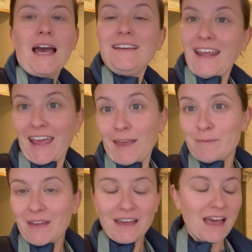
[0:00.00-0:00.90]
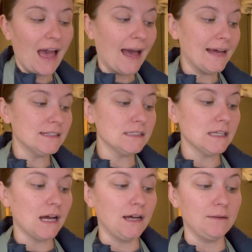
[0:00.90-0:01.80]
name
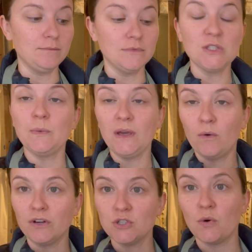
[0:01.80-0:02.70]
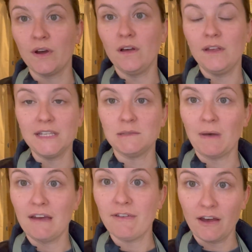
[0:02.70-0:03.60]
as sweet orange oil is
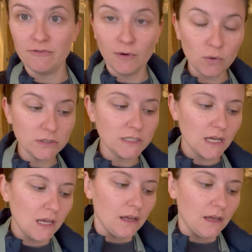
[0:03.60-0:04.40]
my 5-fold.